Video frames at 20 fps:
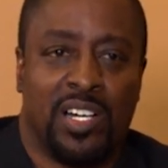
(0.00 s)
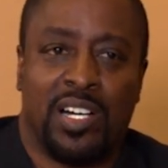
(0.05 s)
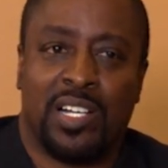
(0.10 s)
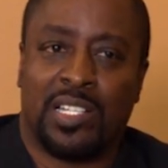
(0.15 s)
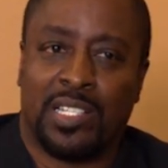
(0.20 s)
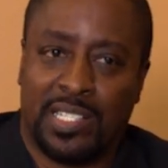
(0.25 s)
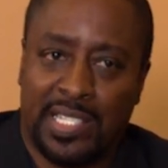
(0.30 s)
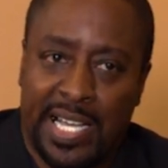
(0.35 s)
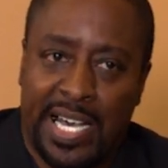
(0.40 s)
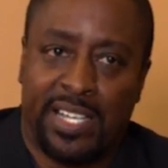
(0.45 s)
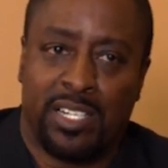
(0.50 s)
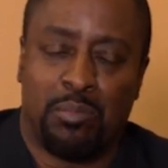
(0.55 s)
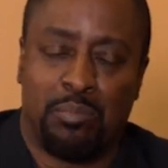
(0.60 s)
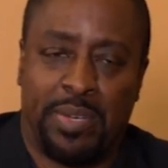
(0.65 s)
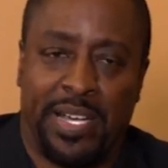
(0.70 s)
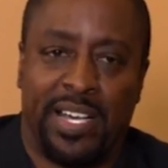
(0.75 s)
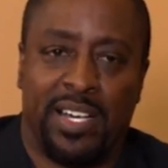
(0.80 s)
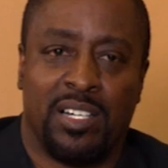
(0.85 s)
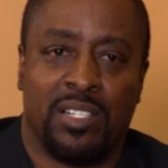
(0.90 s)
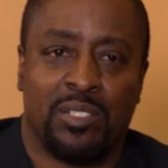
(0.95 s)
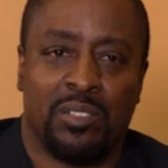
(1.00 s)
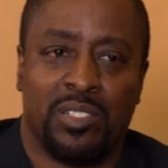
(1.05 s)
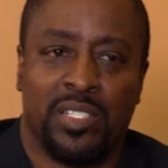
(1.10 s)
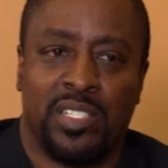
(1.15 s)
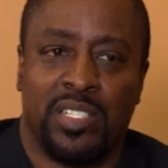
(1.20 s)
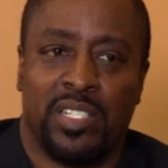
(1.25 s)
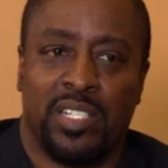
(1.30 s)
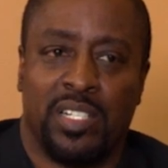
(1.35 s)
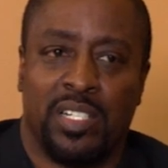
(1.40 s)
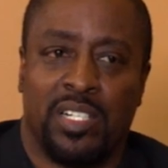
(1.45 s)
a lot about
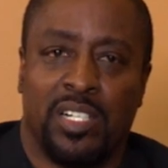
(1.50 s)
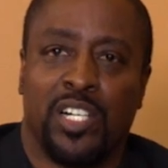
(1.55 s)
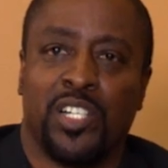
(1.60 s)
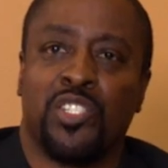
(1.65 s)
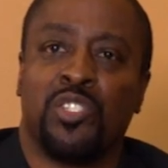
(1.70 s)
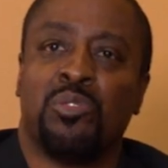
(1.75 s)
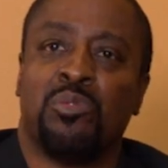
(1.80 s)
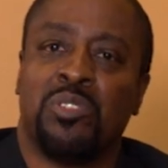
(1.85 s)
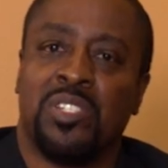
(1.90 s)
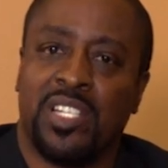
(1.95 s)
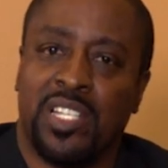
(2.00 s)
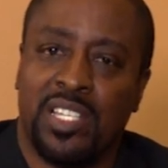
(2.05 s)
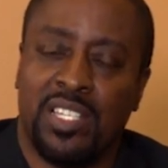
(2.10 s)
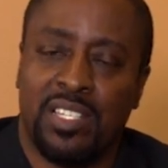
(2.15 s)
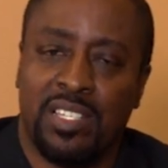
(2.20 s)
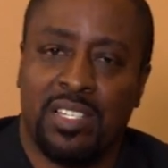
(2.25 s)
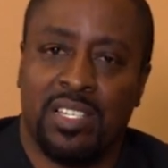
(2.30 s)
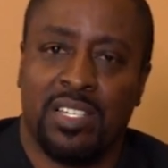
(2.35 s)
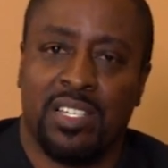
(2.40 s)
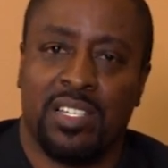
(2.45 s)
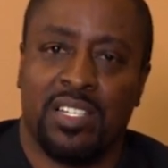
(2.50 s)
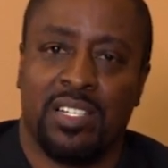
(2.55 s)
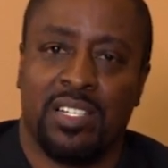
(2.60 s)
a unique